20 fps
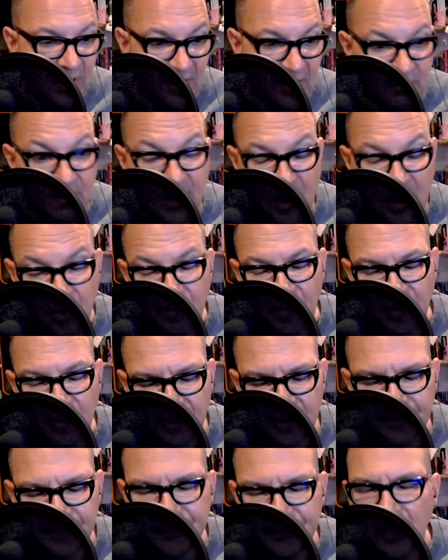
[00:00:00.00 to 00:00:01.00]
would have a
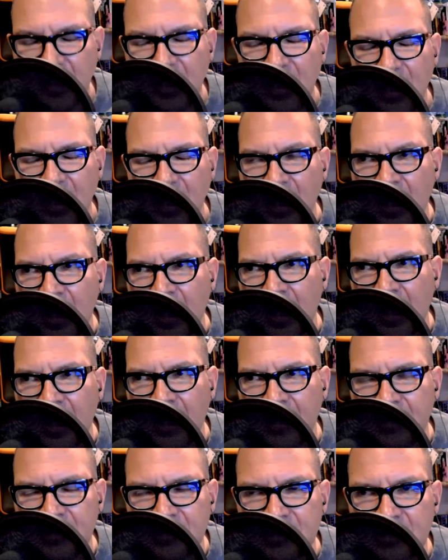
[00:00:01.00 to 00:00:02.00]
PowerBook.
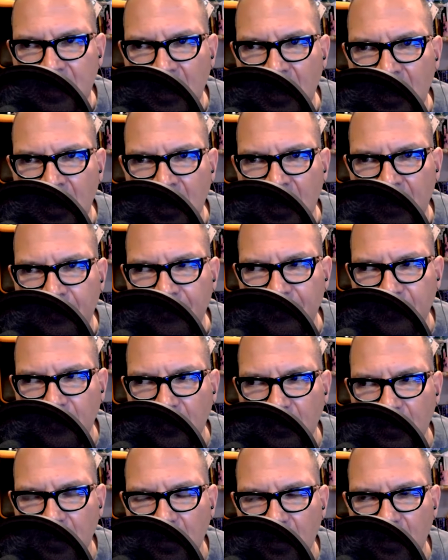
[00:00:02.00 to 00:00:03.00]
And um,
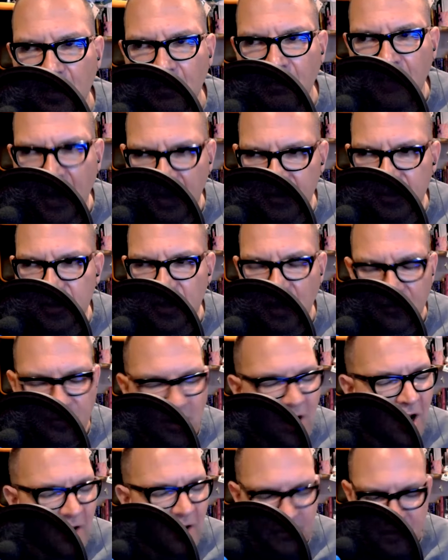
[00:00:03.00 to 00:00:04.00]
Microsoft
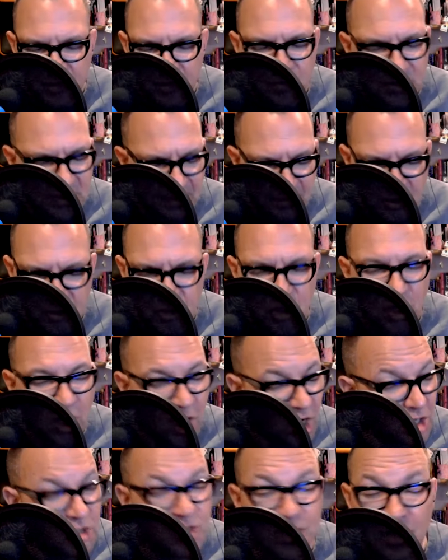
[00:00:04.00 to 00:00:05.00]
Office was the most
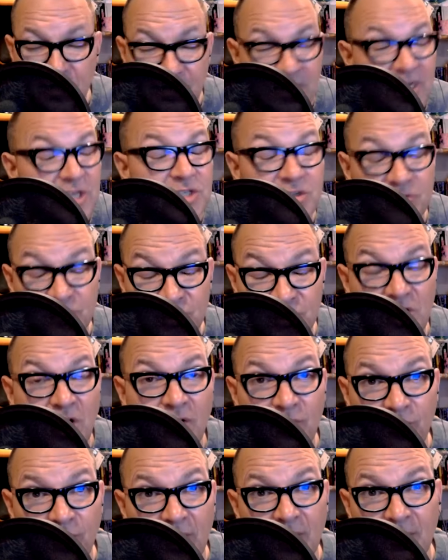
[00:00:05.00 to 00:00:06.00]
cursed piece of
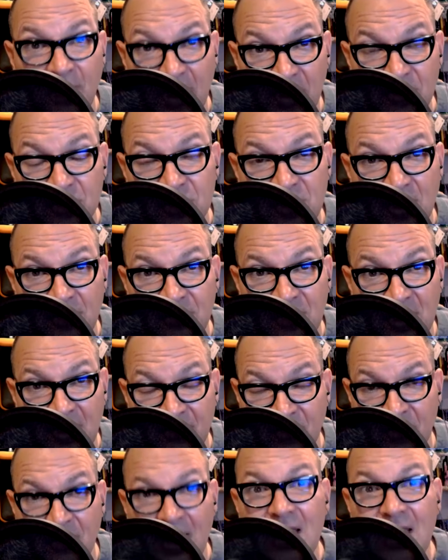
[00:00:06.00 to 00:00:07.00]
software Microsoft had
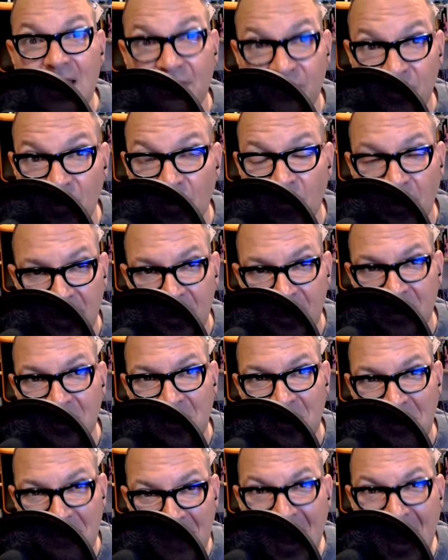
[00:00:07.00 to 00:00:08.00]
ever made if you were running it
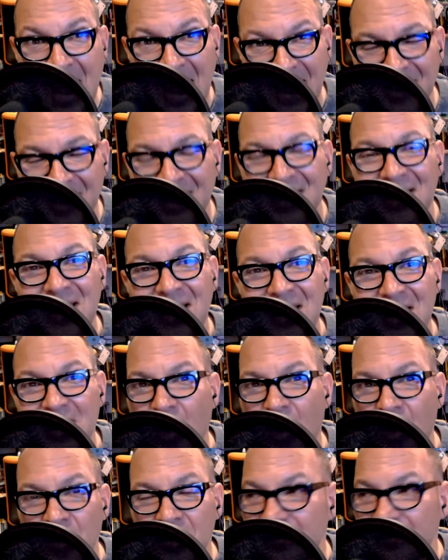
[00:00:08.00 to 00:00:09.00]
on a Mac. Yeah.
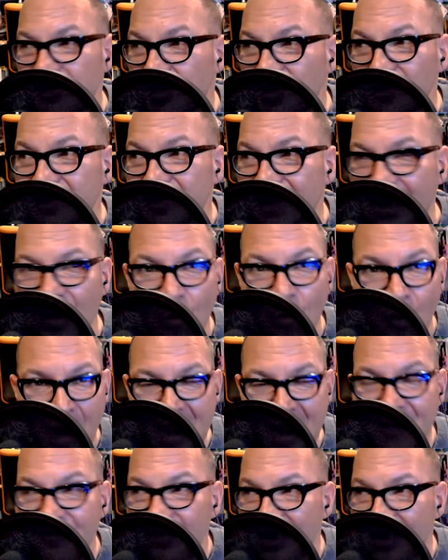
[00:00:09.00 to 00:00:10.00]
All you had to do was like
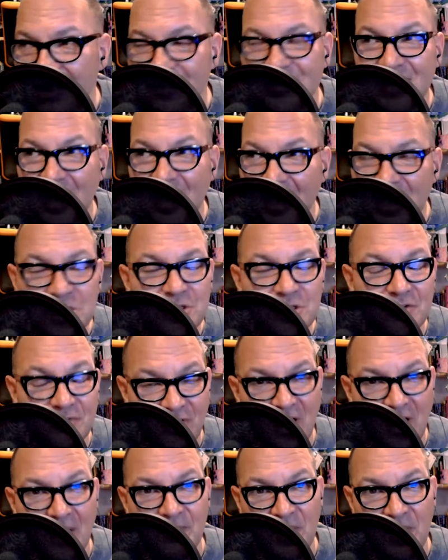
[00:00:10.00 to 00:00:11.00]
wave the installation
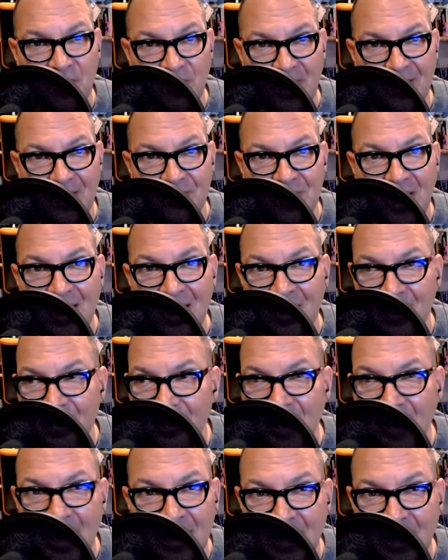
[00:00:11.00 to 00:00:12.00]
floppy around and
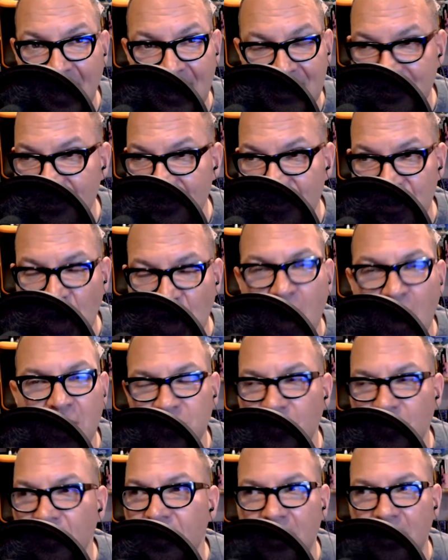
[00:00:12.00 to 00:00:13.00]
and like
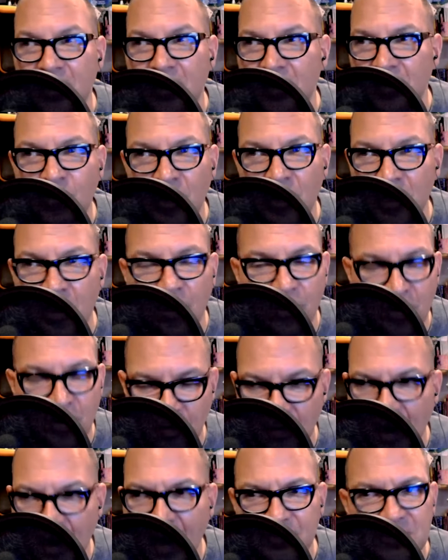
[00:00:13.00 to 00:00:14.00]
docs would would go
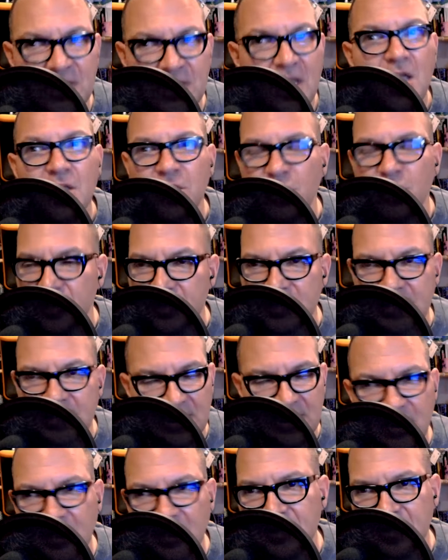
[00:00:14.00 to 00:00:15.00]
corrupt. You would right.
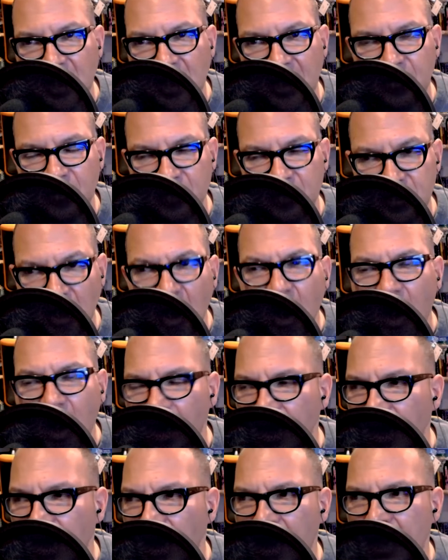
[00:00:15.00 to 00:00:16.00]
the designer a
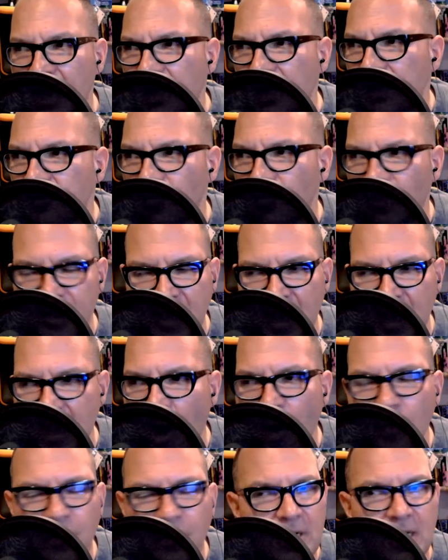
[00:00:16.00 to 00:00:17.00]
doc, and when they
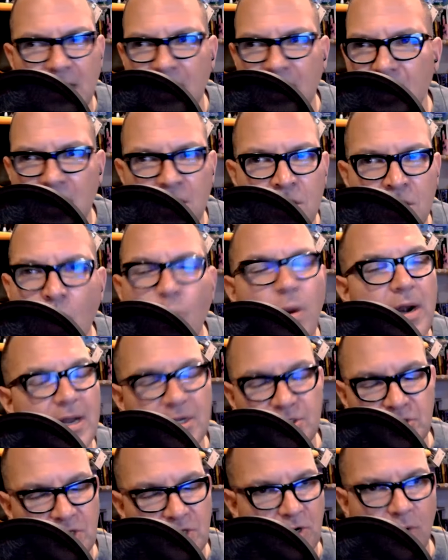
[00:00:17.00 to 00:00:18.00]
opened it, no one
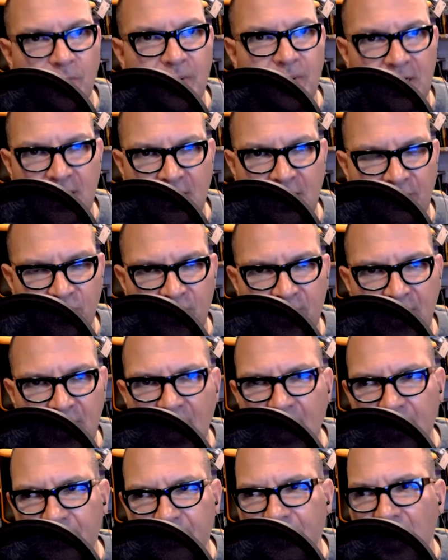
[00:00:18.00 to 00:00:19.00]
else could open it ever
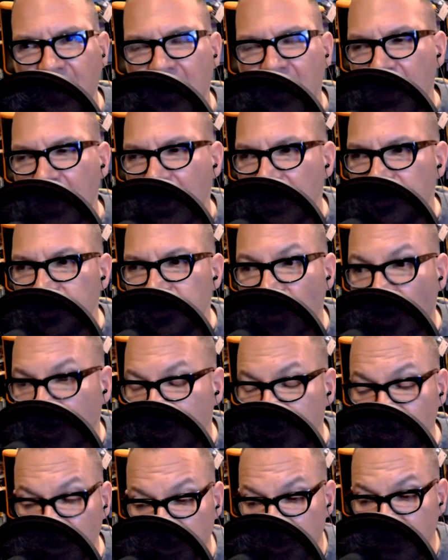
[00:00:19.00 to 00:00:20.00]
again. And so I
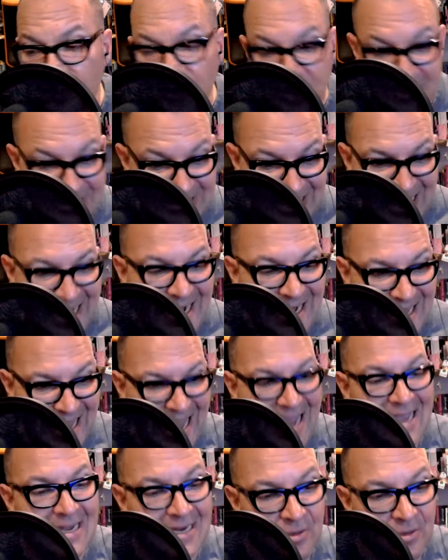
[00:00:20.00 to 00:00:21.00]
started to put
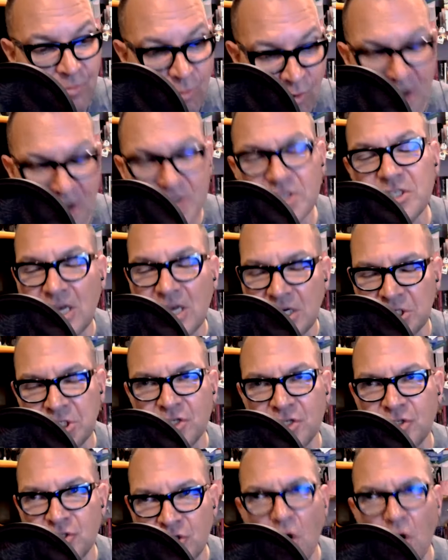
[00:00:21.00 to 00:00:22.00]
dedicated
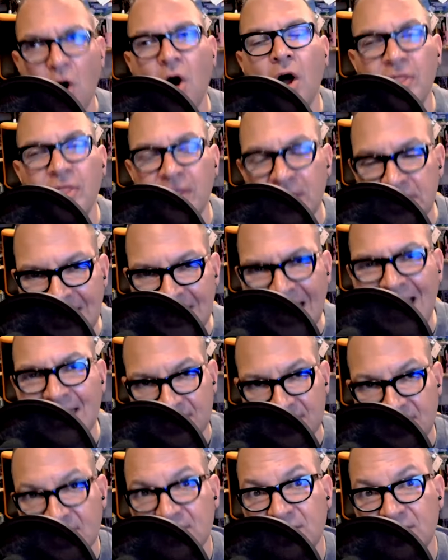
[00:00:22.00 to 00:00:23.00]
workstations on the
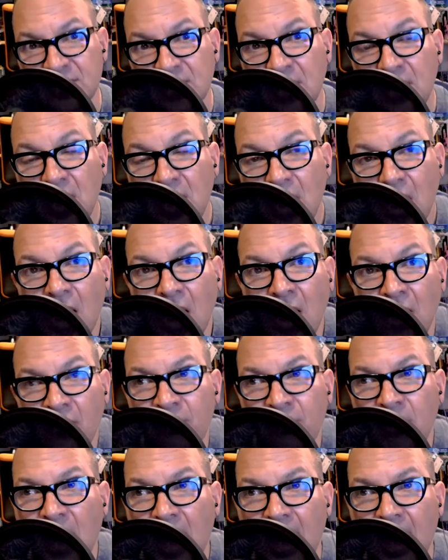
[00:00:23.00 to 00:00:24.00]
desks of
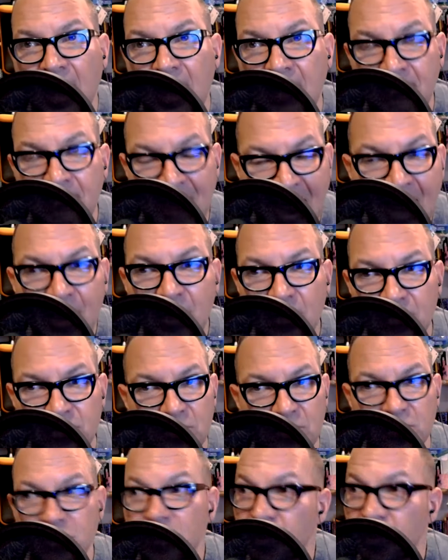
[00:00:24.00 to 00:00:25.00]
my Mac
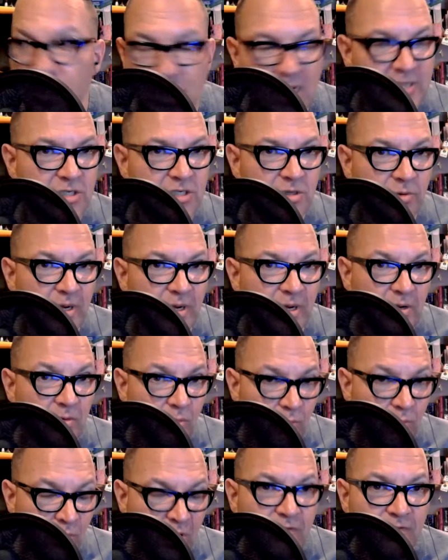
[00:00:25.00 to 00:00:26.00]
users just to read
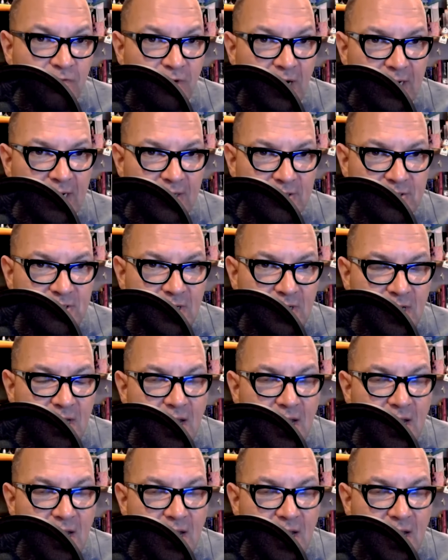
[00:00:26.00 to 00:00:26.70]
Word files.